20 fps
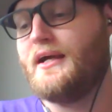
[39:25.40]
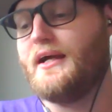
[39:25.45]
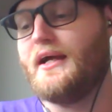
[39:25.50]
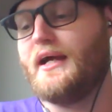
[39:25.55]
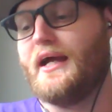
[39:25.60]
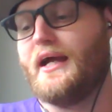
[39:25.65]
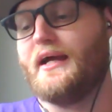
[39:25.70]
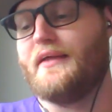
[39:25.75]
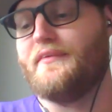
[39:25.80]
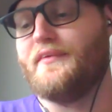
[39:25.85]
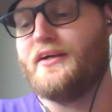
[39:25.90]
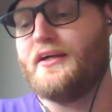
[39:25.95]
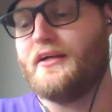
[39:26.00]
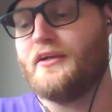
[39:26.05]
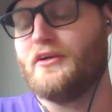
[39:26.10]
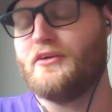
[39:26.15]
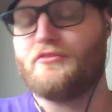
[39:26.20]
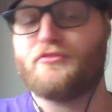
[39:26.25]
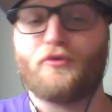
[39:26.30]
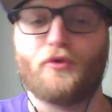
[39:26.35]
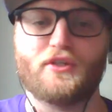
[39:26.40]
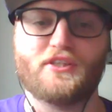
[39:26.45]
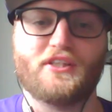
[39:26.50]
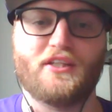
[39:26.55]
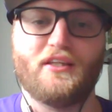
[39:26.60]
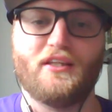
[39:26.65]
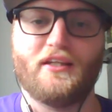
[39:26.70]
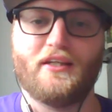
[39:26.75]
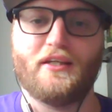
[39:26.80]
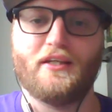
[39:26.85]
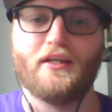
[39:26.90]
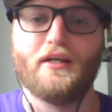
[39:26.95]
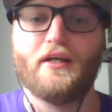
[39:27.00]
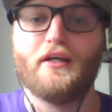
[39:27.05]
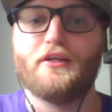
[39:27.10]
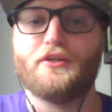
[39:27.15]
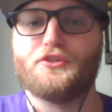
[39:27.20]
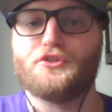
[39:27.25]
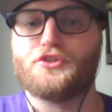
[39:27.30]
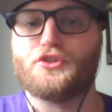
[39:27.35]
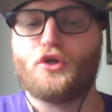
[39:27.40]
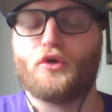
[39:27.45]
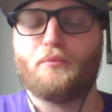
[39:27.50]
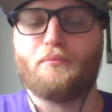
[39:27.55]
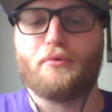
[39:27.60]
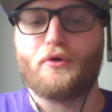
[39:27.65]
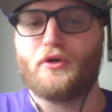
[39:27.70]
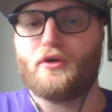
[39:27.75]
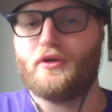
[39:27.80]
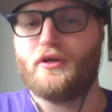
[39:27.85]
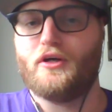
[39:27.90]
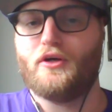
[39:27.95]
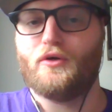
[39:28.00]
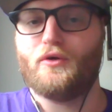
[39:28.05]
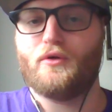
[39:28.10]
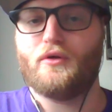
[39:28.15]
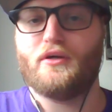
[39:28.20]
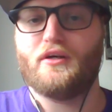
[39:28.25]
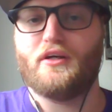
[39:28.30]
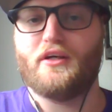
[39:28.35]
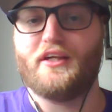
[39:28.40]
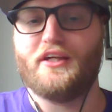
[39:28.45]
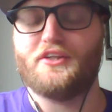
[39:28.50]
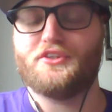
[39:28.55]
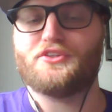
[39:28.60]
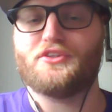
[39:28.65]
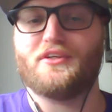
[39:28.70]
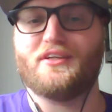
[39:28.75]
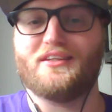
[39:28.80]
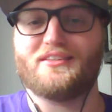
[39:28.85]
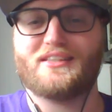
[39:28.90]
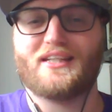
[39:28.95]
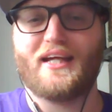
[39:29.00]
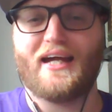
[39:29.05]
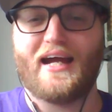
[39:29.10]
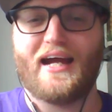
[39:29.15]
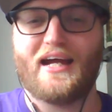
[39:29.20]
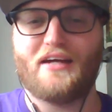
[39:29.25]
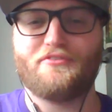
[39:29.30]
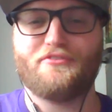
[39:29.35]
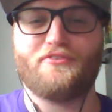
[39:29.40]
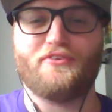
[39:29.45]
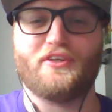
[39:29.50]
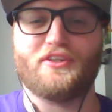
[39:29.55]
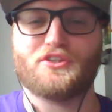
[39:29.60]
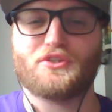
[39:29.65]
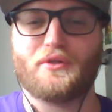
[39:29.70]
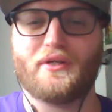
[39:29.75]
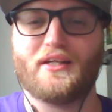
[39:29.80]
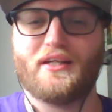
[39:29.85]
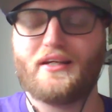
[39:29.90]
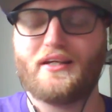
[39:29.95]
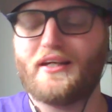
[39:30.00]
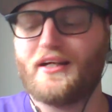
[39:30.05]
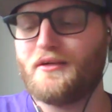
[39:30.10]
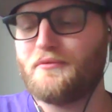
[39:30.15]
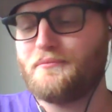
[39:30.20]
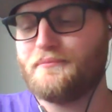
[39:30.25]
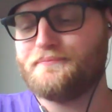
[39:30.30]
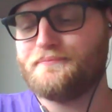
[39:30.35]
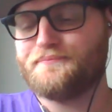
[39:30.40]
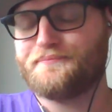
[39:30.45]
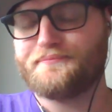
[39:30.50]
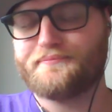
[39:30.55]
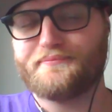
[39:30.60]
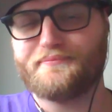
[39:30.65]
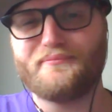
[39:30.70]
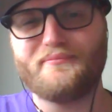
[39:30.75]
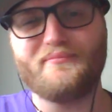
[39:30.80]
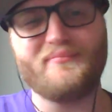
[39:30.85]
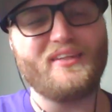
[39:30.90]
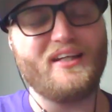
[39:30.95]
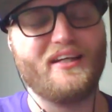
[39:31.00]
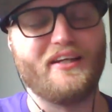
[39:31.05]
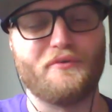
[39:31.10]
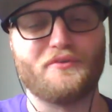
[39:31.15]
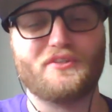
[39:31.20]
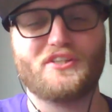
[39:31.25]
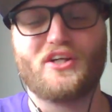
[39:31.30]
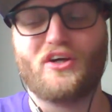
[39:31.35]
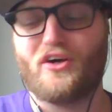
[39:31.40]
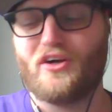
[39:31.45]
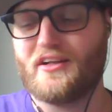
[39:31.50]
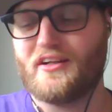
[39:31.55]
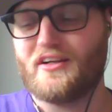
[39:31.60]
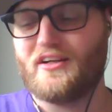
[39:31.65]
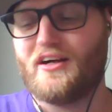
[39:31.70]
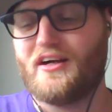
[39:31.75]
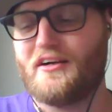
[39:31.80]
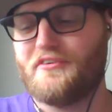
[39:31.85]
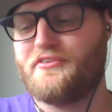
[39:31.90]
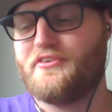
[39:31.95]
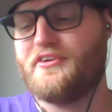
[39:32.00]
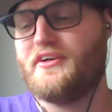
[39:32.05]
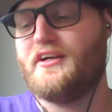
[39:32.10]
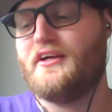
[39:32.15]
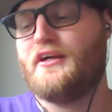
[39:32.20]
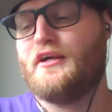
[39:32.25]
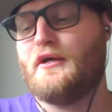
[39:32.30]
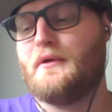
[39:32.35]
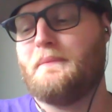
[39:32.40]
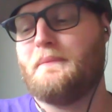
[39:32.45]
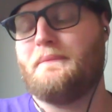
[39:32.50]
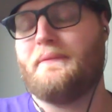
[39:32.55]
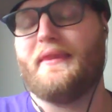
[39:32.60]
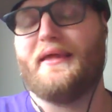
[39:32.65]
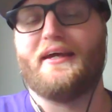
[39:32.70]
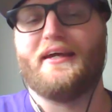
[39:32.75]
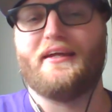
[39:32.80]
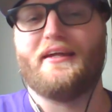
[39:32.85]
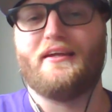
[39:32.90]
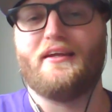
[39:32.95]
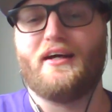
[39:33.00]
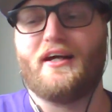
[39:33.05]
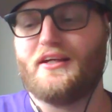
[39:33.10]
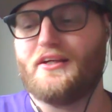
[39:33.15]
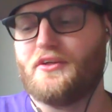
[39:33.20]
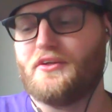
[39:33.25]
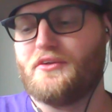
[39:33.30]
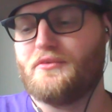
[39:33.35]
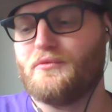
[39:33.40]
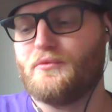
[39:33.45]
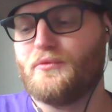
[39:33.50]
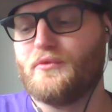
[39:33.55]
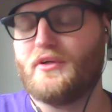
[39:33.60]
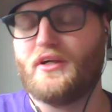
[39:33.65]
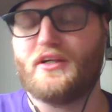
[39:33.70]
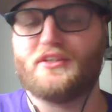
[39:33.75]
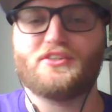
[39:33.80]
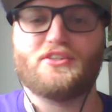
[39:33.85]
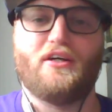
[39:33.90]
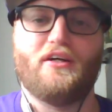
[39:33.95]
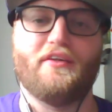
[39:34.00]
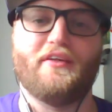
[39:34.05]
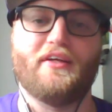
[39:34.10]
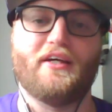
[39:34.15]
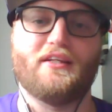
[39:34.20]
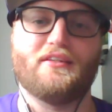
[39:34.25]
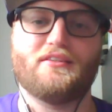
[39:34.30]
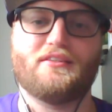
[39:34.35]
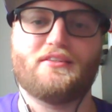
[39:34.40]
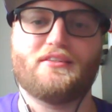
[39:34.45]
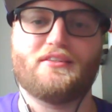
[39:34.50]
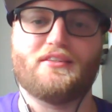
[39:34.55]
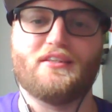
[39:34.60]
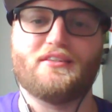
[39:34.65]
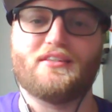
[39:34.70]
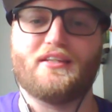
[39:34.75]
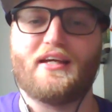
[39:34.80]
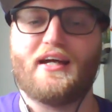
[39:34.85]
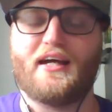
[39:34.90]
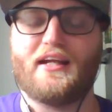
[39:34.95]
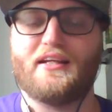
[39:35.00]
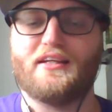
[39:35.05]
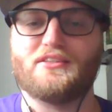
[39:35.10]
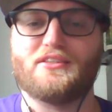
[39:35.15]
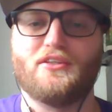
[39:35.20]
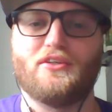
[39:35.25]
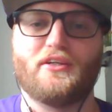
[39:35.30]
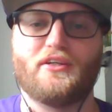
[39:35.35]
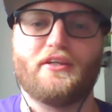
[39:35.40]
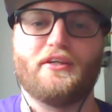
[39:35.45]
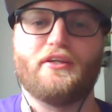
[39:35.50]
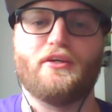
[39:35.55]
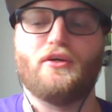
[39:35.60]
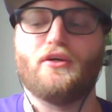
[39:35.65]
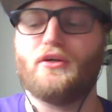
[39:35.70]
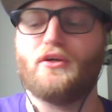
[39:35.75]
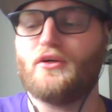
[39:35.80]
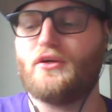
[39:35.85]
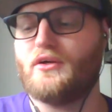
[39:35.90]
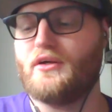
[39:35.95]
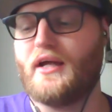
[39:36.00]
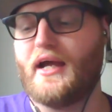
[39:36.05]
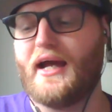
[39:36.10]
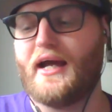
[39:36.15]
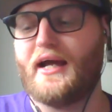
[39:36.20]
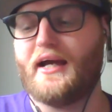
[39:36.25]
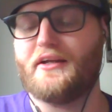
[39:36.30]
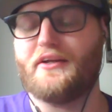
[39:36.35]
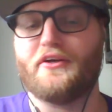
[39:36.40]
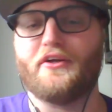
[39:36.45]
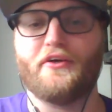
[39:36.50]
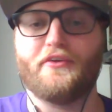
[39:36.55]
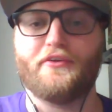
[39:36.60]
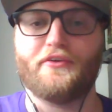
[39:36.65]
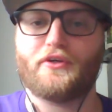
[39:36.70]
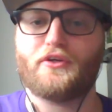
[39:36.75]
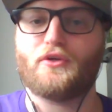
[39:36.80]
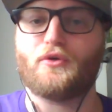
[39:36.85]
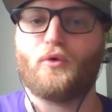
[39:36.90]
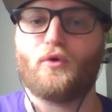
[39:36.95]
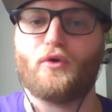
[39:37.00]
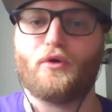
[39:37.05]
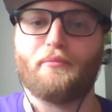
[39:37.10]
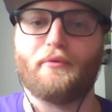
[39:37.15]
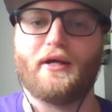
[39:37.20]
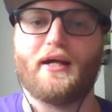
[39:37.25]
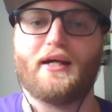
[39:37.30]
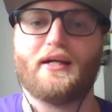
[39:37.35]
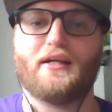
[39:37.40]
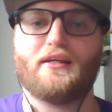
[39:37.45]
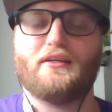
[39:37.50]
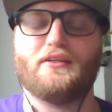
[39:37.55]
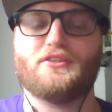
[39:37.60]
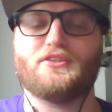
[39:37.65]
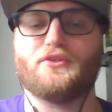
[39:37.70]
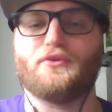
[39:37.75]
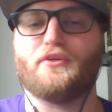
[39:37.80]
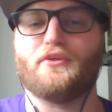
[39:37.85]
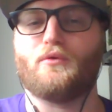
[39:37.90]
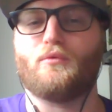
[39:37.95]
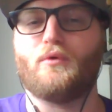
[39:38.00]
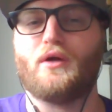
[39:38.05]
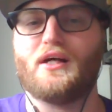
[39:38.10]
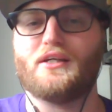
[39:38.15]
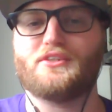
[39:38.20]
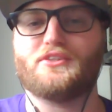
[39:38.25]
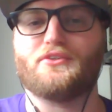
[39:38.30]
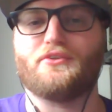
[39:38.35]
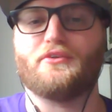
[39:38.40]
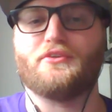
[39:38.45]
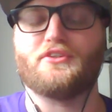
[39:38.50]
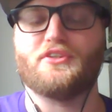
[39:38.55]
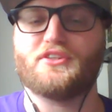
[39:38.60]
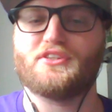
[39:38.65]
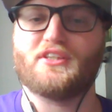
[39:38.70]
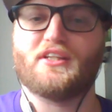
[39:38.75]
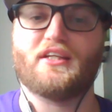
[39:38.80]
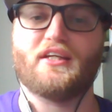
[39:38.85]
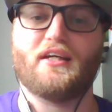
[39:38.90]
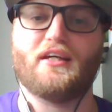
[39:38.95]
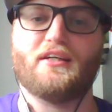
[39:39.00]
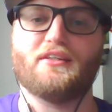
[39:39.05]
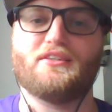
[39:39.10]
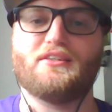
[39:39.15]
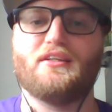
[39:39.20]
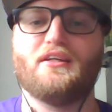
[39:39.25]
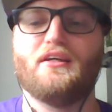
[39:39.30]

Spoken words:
And then unfortunately, Joe Burrow injured his calf in training camp, and he was carted off. And I saw that Cincinnati is looking to add another quarterback to their roster just in case.